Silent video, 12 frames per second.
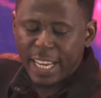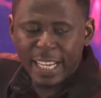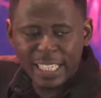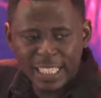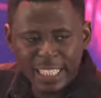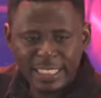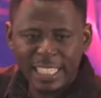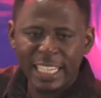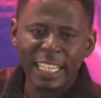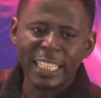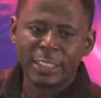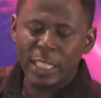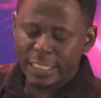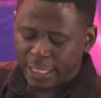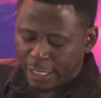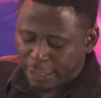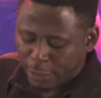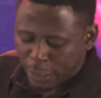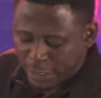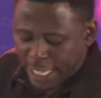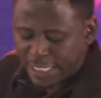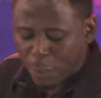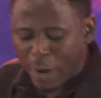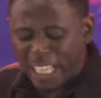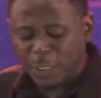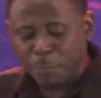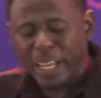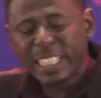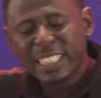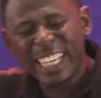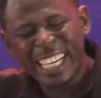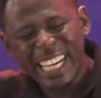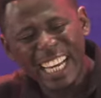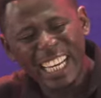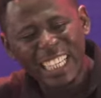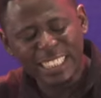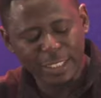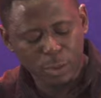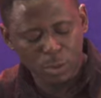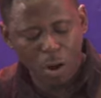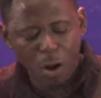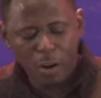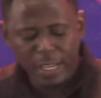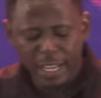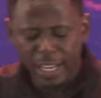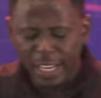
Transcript: it, it, it, it, takes away his peace, he can't listen to God.